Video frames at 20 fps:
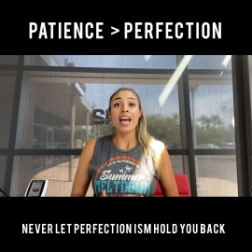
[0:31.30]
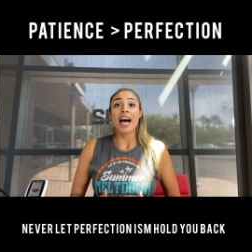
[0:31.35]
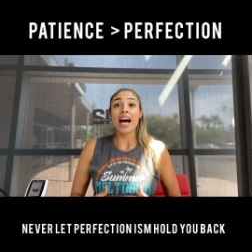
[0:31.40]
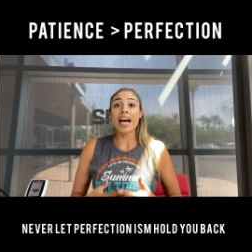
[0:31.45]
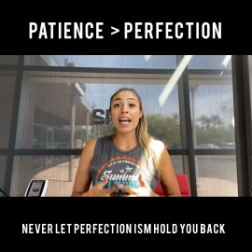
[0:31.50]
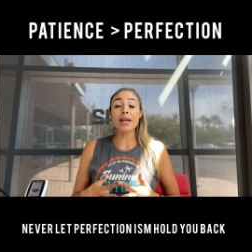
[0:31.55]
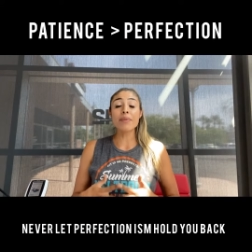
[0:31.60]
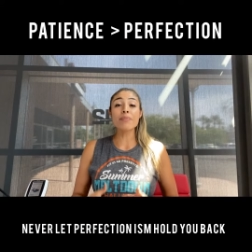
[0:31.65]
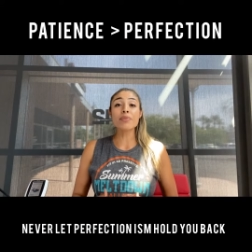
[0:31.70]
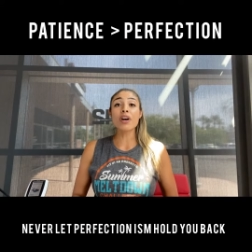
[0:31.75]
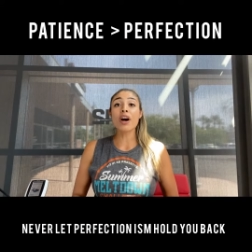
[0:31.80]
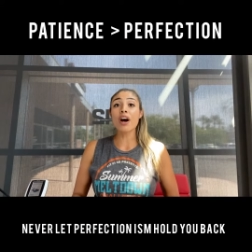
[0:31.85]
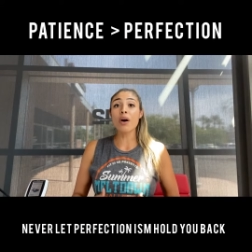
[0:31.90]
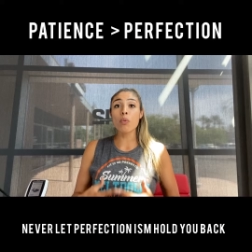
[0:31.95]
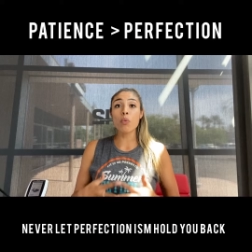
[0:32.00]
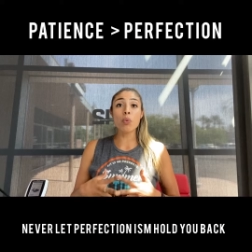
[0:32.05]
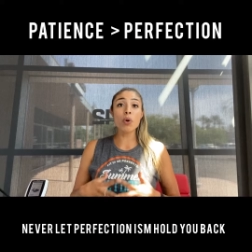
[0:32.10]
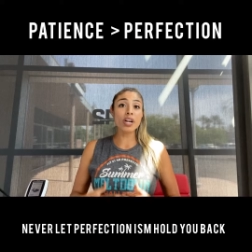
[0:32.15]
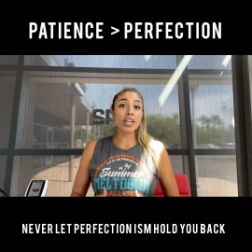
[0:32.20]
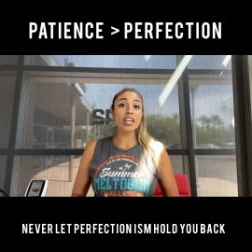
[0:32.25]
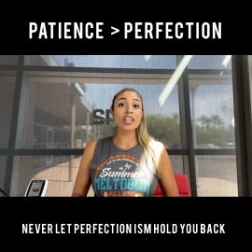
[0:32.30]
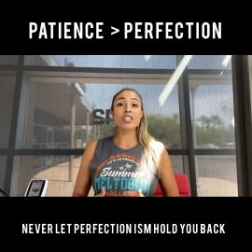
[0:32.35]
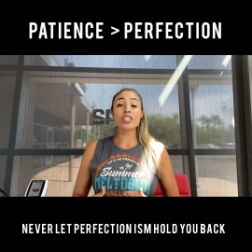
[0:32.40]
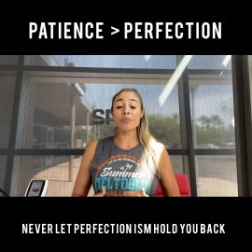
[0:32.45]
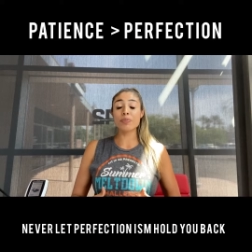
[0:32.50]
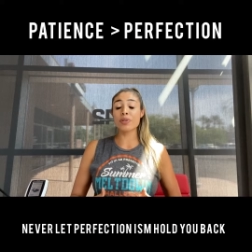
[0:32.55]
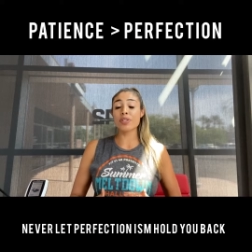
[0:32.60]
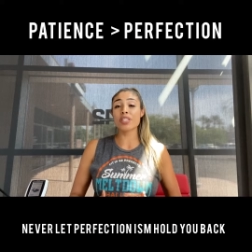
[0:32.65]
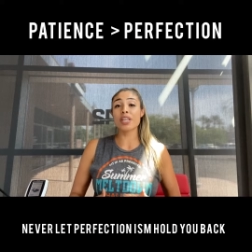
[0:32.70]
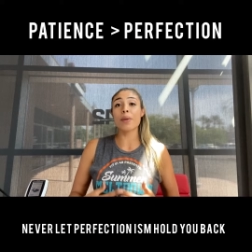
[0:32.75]
I am not
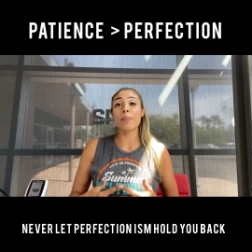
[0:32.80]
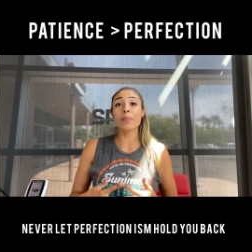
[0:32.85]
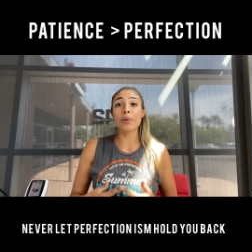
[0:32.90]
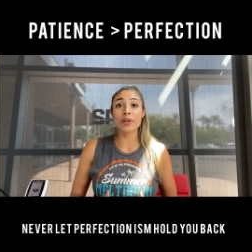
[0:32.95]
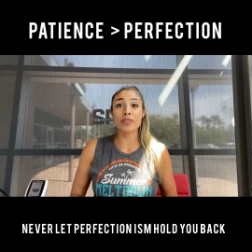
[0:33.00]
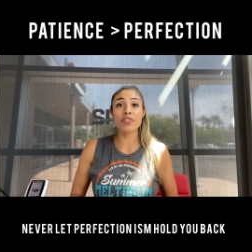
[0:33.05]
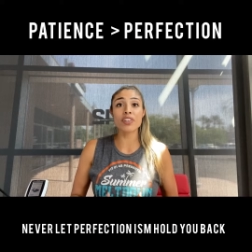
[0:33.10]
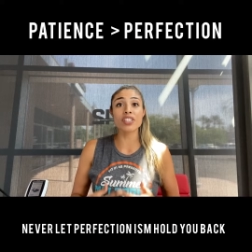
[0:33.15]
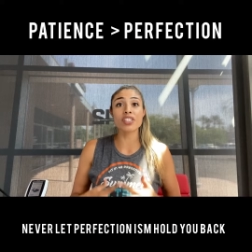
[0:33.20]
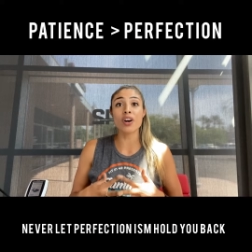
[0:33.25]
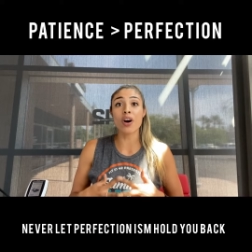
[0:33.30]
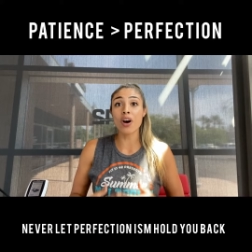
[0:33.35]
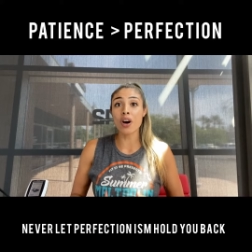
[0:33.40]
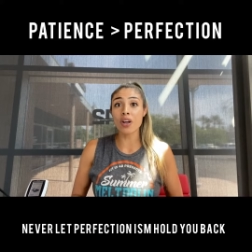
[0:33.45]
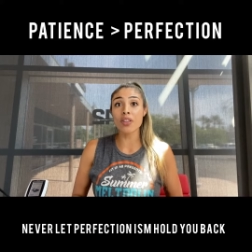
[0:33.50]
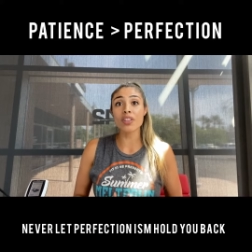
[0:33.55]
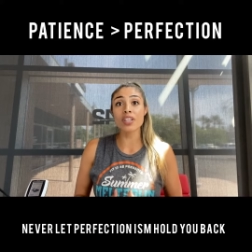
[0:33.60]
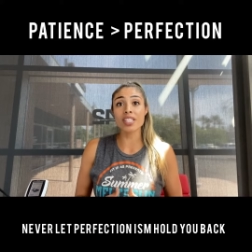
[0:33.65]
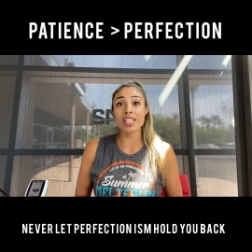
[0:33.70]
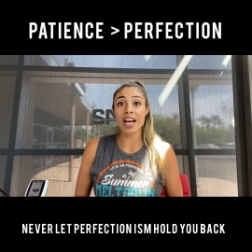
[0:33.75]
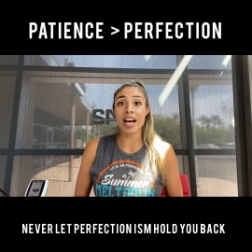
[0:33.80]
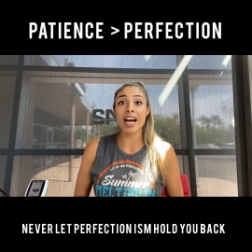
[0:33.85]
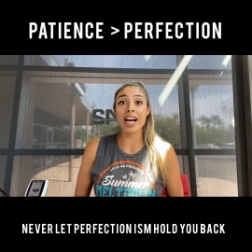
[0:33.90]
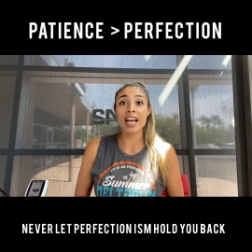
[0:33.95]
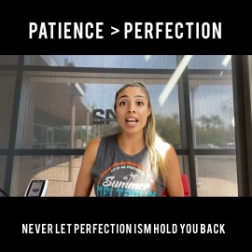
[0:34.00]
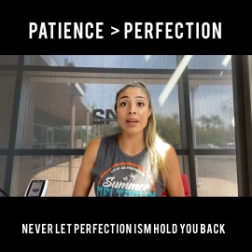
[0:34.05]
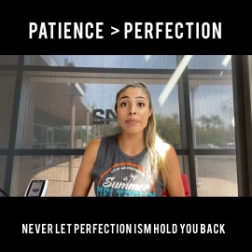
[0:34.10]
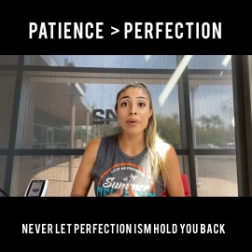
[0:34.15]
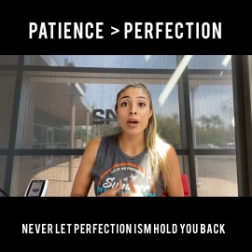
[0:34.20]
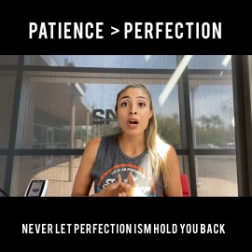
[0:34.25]
100% perfect all the
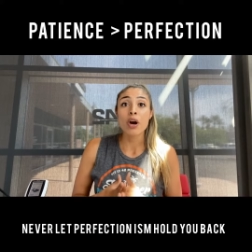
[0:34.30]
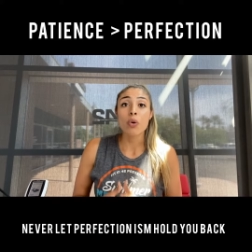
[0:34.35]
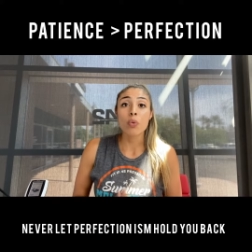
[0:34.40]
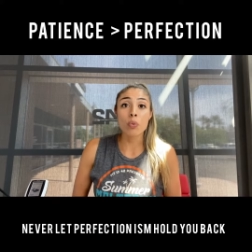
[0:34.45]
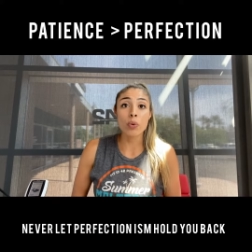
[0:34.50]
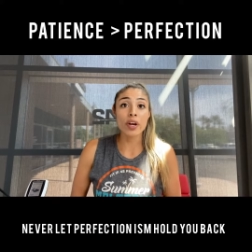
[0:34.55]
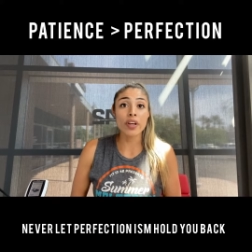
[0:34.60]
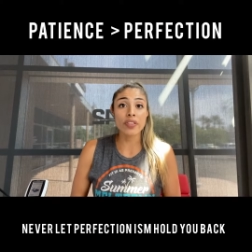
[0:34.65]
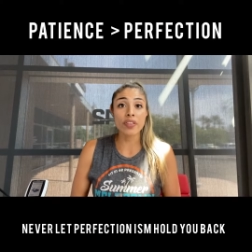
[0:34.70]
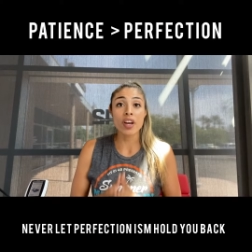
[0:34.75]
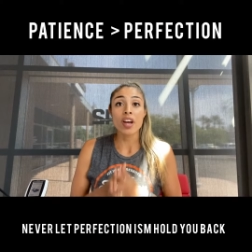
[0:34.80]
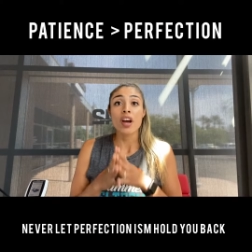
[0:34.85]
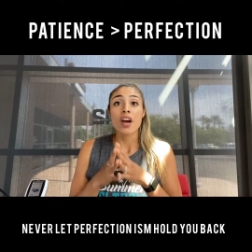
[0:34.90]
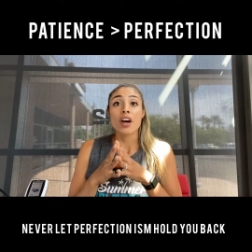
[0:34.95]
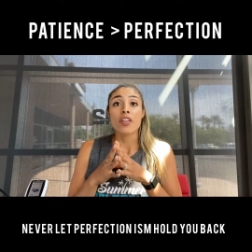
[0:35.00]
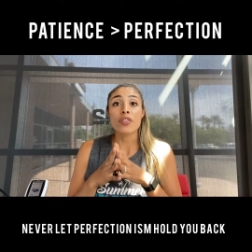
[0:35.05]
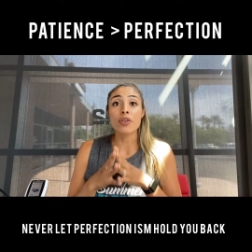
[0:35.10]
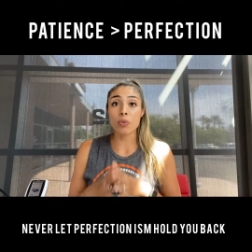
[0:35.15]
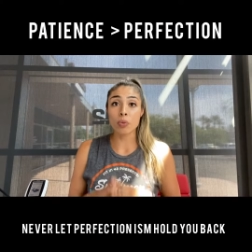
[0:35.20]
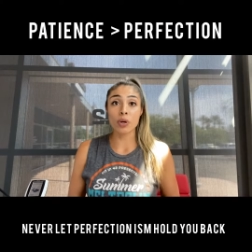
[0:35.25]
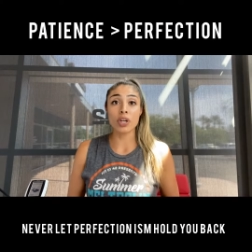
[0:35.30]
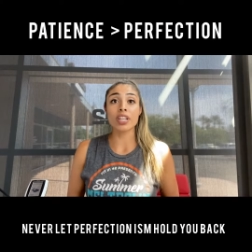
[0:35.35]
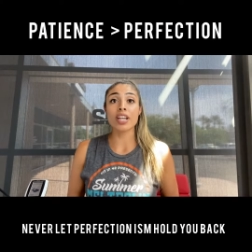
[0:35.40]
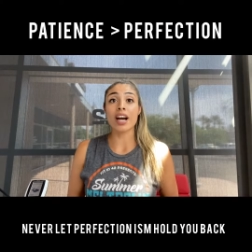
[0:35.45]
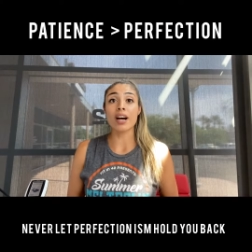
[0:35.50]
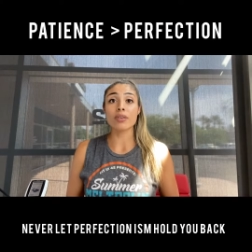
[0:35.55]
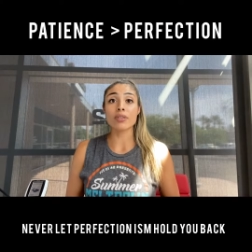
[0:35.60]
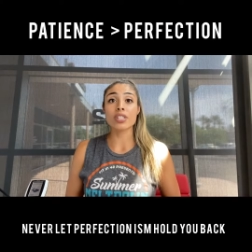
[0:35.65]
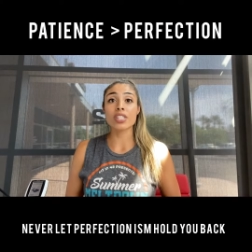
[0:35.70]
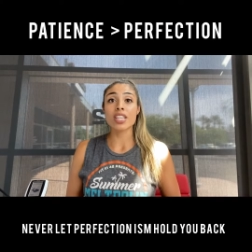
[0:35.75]
time with the
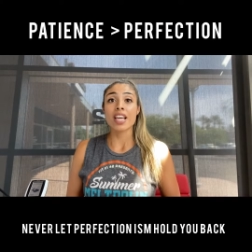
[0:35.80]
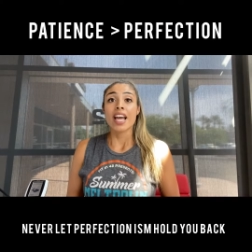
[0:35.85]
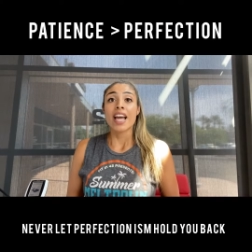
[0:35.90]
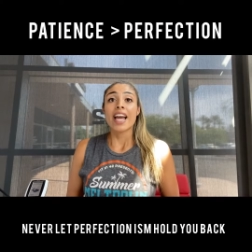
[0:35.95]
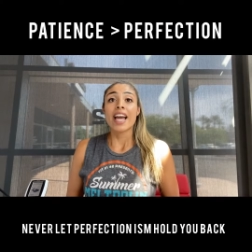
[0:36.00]
workouts.